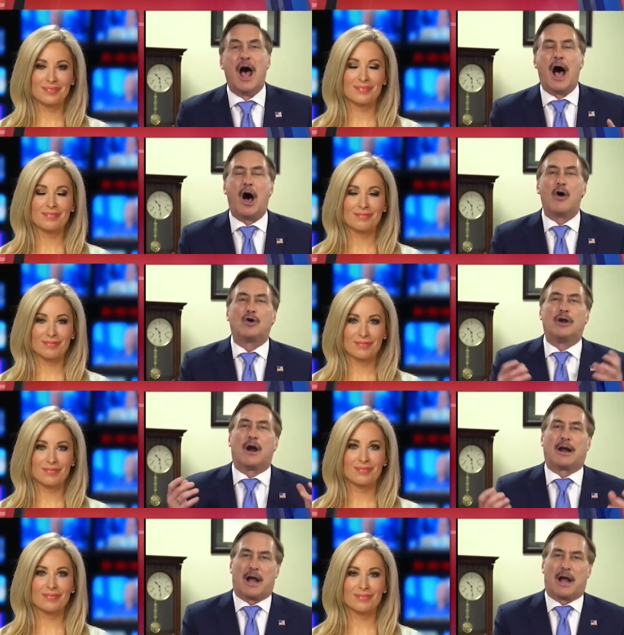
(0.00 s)
Speaker 1: how good
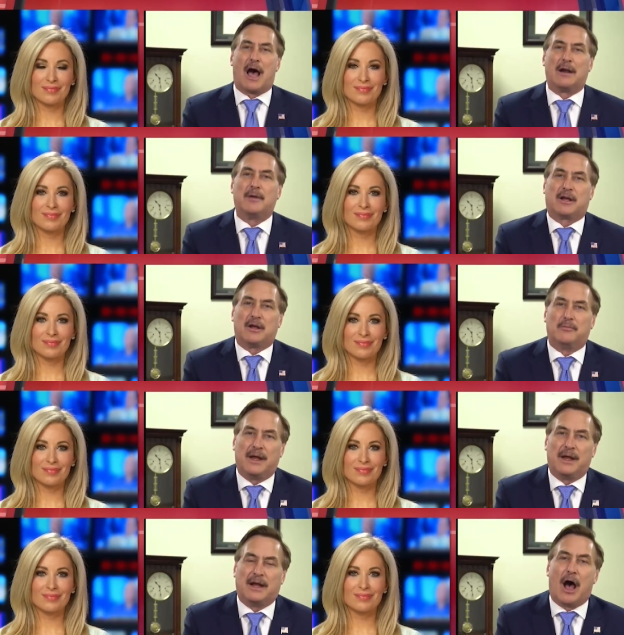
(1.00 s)
our economy can
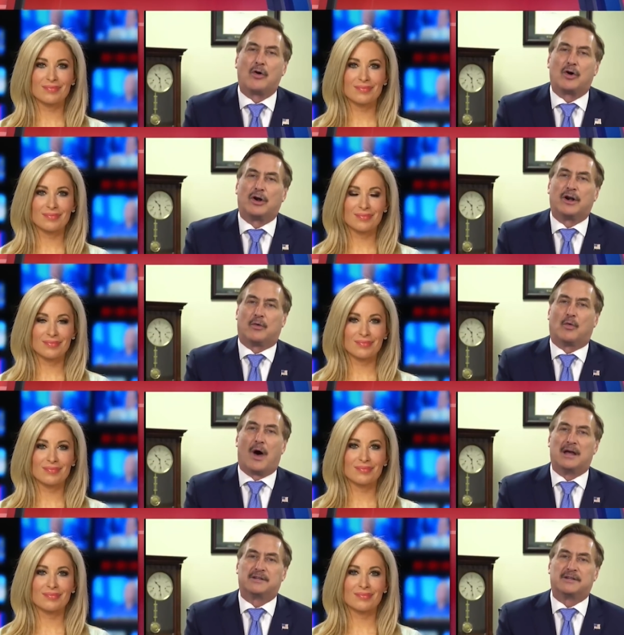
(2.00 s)
be and how good it
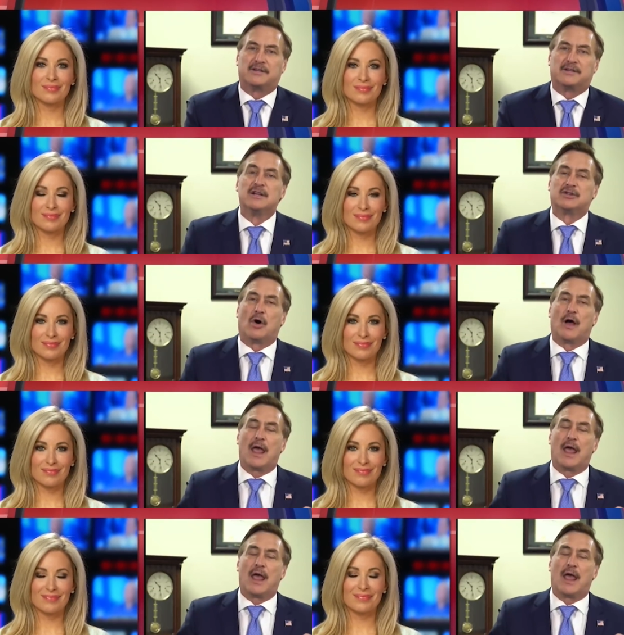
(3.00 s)
was. So,
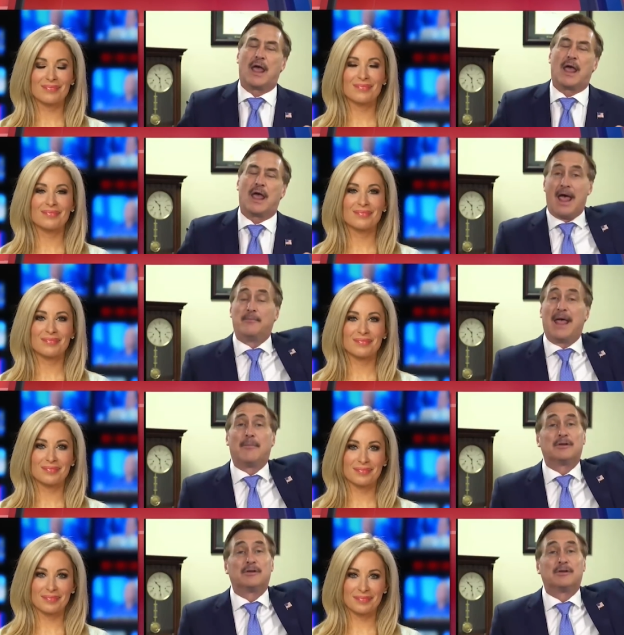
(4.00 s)
and then and be
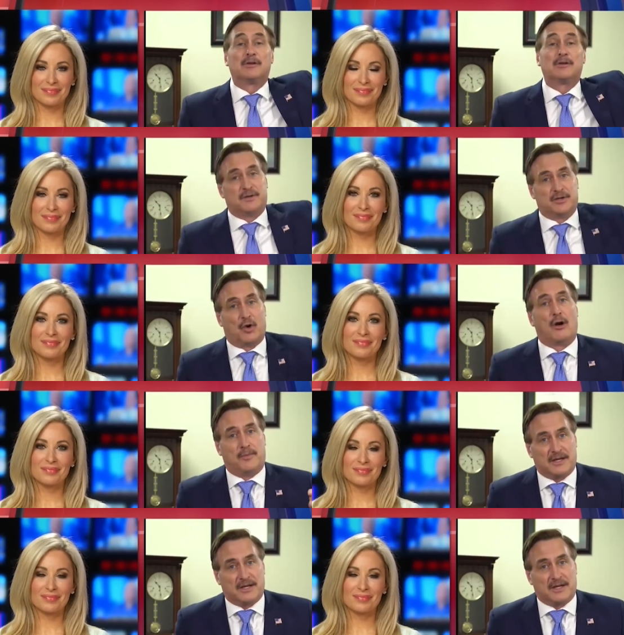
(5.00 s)
able to absorb